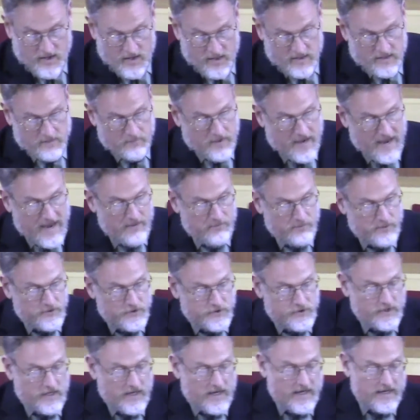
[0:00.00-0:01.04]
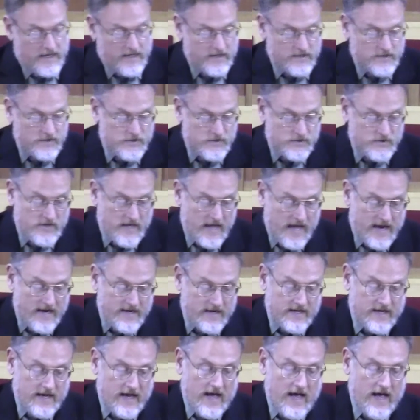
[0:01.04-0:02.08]
The Bible says
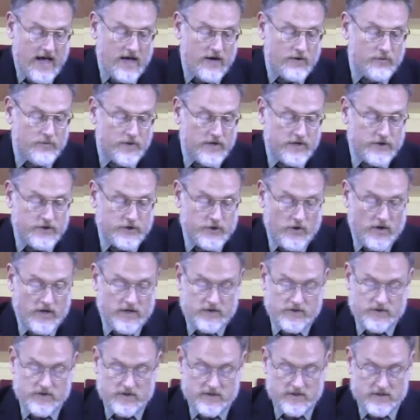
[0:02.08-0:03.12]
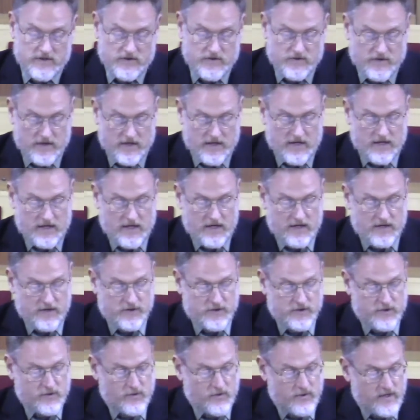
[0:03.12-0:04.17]
that God rejoices in
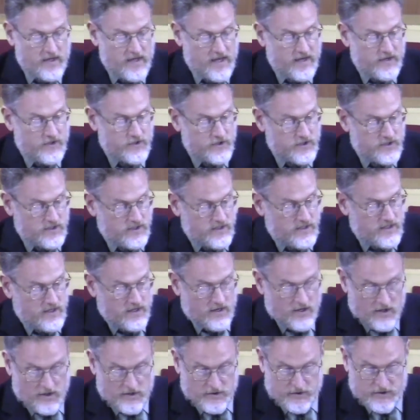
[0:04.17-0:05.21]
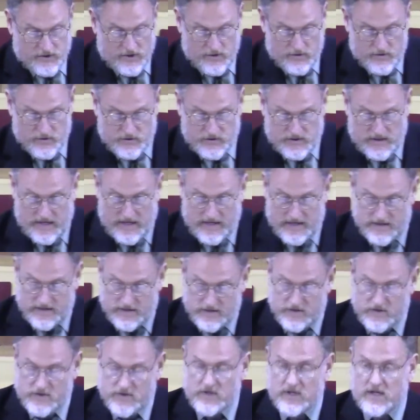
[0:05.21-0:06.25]
his creation. It also
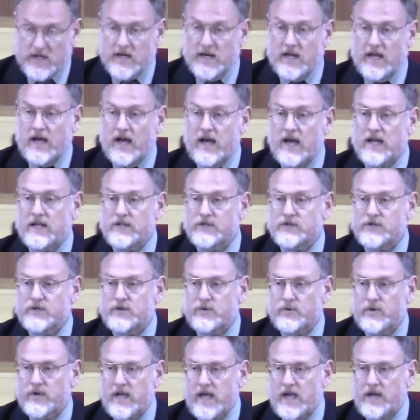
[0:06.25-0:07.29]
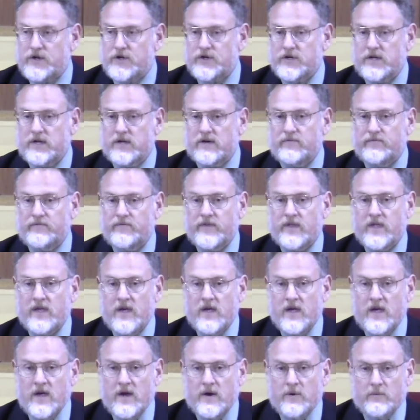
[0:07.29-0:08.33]
says that God's creation
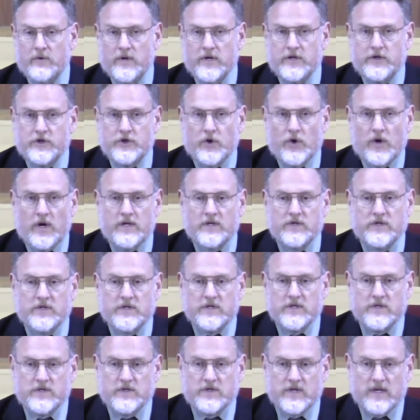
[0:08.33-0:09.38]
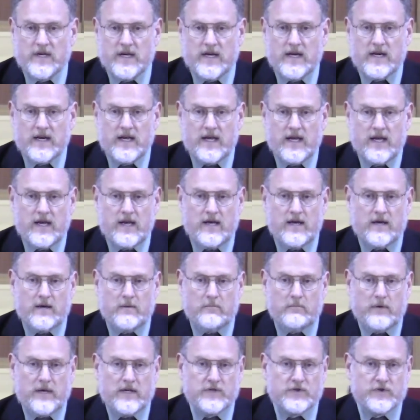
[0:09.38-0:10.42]
rejoices in
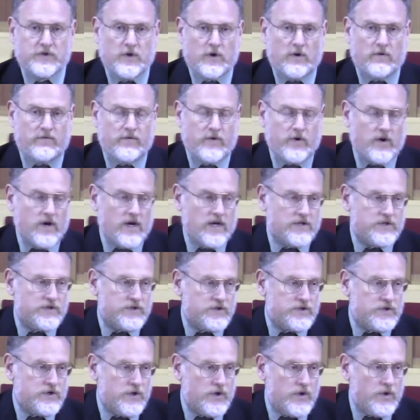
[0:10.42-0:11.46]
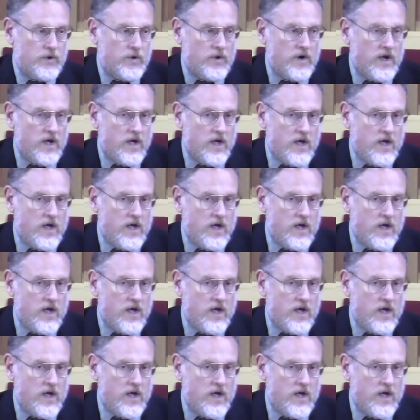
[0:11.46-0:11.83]
him. And so, for us to